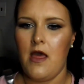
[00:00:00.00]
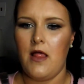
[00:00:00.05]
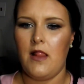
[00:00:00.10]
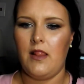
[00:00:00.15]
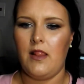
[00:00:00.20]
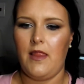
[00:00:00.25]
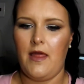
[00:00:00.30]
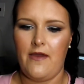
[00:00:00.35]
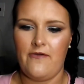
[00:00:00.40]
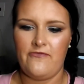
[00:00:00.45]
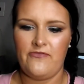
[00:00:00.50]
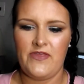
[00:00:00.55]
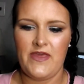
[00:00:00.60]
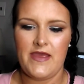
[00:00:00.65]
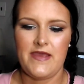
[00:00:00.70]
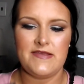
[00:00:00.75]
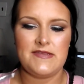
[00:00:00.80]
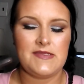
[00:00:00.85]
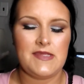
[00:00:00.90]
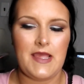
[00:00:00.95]
Love
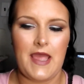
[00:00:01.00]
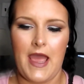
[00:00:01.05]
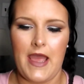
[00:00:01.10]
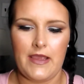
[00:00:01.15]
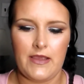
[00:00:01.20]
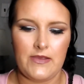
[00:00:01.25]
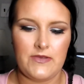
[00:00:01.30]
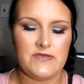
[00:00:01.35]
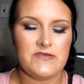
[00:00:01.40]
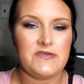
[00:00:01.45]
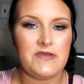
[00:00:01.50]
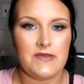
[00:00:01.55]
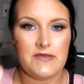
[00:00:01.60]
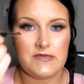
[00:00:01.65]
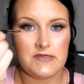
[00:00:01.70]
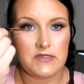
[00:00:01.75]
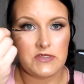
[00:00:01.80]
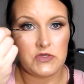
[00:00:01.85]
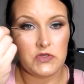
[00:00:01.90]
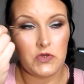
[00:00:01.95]
this. I use
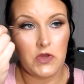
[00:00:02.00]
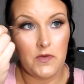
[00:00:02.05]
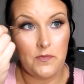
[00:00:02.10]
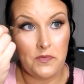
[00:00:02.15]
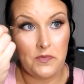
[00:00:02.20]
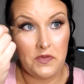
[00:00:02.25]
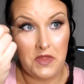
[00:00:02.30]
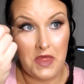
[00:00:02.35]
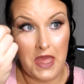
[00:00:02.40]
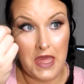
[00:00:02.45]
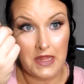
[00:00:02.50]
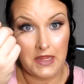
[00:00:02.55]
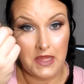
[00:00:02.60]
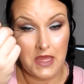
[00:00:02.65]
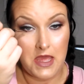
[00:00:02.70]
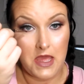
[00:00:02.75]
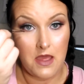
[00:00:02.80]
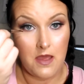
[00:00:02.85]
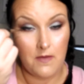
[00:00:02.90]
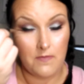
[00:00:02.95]
this to
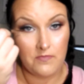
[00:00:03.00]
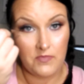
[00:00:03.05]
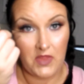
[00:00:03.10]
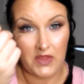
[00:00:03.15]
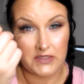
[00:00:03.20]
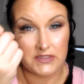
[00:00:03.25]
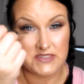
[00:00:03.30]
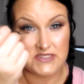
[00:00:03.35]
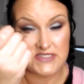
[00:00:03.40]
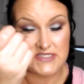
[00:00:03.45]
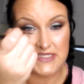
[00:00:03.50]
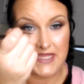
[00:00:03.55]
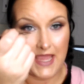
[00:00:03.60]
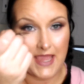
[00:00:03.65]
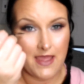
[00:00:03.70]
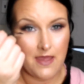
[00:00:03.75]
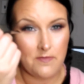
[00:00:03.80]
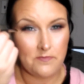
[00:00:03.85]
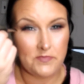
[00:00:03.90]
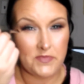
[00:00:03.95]
apply, like
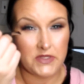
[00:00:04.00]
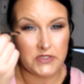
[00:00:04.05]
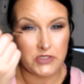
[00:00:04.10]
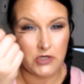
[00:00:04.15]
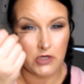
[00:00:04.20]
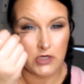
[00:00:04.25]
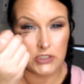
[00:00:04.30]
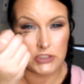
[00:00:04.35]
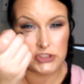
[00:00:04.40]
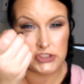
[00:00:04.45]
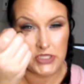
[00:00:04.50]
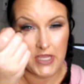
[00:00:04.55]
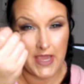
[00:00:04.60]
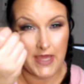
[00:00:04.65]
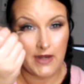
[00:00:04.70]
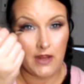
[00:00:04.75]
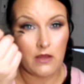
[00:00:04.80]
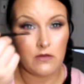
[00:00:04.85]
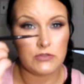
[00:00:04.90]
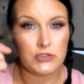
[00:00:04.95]
stamp a dark
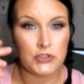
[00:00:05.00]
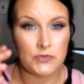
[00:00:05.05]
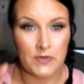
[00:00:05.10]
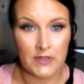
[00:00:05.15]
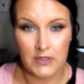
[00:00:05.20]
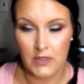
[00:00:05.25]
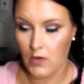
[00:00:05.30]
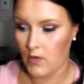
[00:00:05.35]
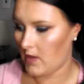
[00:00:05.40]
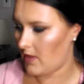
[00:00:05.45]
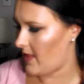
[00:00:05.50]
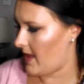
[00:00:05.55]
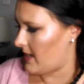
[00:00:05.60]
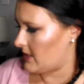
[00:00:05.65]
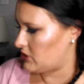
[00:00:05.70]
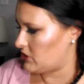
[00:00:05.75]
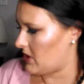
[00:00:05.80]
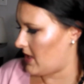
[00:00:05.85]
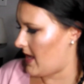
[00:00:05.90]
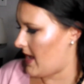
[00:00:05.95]
shadow to my lower
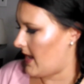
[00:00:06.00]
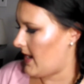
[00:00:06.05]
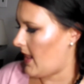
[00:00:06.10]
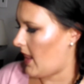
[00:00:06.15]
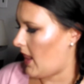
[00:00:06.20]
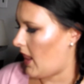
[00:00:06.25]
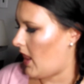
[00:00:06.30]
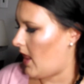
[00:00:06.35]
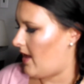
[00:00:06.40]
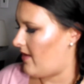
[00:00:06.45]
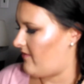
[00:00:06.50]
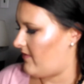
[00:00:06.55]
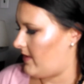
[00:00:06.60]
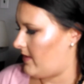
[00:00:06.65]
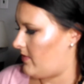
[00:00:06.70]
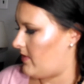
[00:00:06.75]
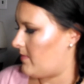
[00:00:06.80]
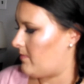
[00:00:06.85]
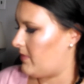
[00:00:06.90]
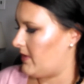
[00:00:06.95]
lash line. Love it.
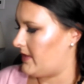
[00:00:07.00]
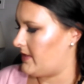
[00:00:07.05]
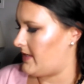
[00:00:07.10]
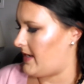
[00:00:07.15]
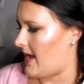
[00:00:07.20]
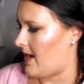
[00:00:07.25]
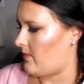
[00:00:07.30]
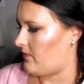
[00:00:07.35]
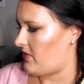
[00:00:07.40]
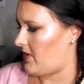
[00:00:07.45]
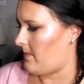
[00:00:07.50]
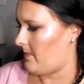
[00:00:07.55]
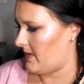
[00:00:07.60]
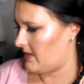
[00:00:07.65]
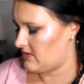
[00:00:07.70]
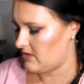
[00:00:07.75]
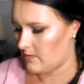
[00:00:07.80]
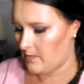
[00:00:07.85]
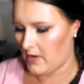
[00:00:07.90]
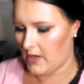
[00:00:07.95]
And then blend it out with that
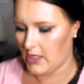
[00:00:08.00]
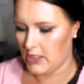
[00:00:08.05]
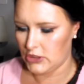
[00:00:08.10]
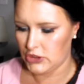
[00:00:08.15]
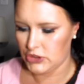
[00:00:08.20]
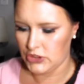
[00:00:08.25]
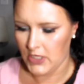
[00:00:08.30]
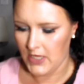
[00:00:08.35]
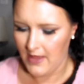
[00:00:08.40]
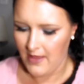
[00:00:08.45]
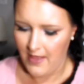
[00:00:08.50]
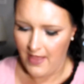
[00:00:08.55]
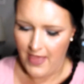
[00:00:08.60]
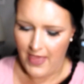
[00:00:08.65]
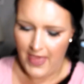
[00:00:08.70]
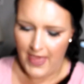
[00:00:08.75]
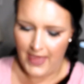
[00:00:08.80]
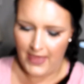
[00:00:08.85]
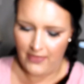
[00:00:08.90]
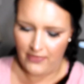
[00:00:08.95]
pencil brush.
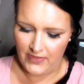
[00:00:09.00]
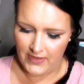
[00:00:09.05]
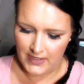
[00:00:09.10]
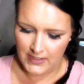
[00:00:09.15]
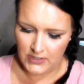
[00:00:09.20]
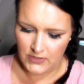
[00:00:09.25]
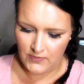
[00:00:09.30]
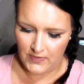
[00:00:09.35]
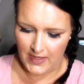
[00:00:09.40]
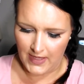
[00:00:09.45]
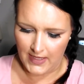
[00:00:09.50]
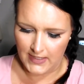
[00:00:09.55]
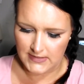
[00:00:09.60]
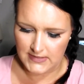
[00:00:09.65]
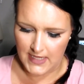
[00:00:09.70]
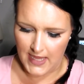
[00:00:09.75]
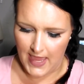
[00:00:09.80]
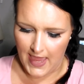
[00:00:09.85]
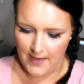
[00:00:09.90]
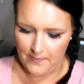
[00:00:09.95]
And then you
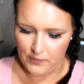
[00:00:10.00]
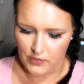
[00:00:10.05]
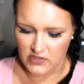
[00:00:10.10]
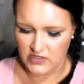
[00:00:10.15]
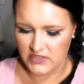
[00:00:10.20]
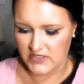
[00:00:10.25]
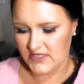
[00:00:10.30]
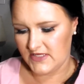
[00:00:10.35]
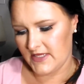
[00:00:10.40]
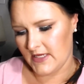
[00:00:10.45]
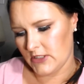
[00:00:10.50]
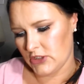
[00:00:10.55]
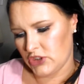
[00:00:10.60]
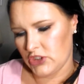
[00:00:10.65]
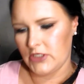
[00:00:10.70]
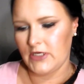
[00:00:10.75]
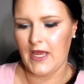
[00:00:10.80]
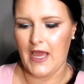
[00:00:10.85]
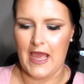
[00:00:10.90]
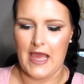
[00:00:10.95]
get a
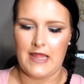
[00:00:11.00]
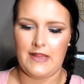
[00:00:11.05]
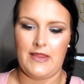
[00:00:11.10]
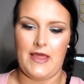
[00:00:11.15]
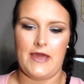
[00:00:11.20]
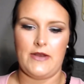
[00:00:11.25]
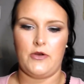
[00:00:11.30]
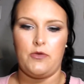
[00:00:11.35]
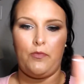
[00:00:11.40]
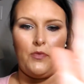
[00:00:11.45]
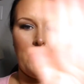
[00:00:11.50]
precision eyeliner